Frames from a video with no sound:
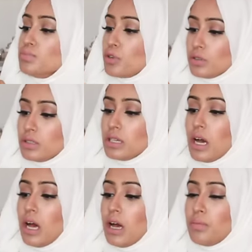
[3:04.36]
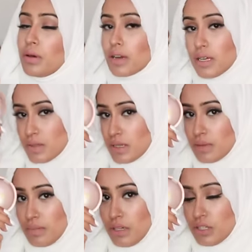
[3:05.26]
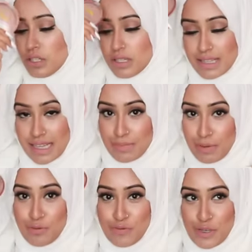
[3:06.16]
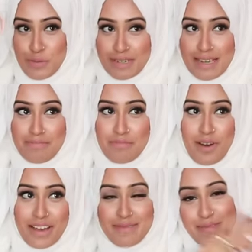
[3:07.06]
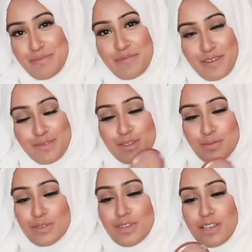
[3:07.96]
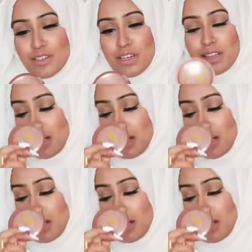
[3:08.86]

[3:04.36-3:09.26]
bronzer but I use it as a blusher so that's been reviewed in my September favourites as well so you can check